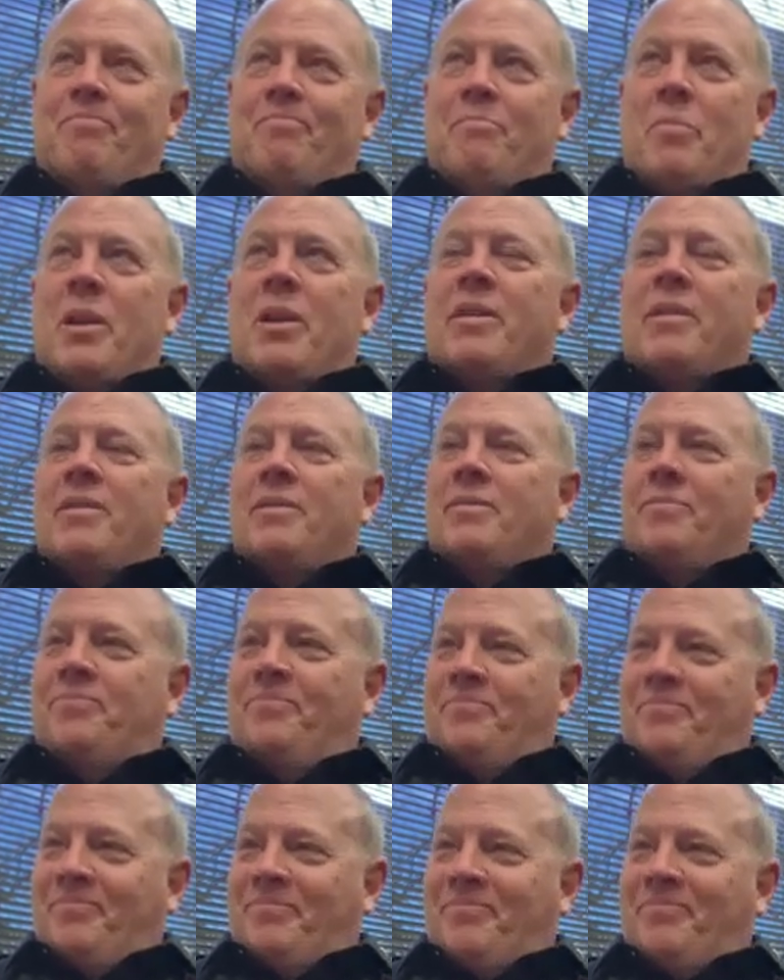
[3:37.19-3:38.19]
The but life it, of a
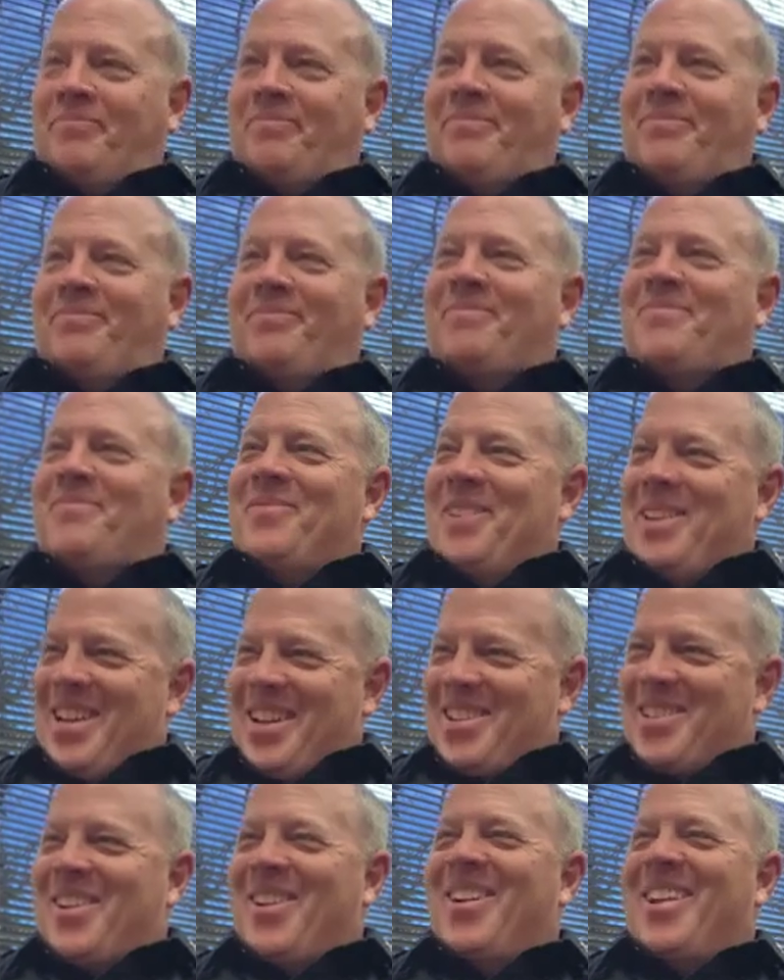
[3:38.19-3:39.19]
servant, a public
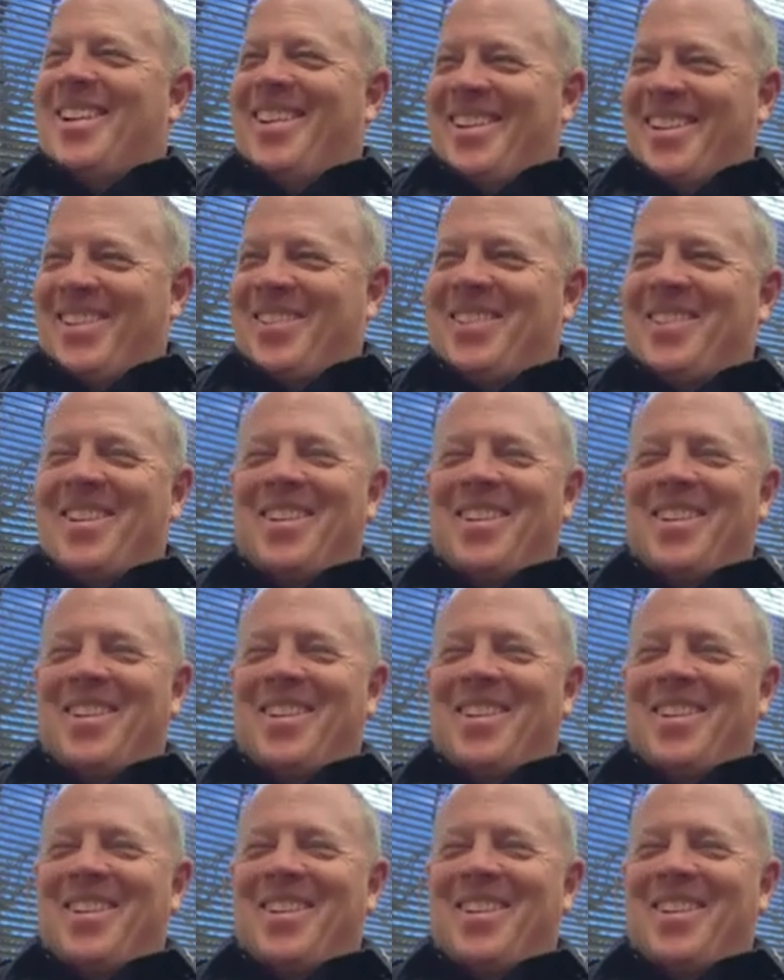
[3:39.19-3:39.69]
that's servant. That's right.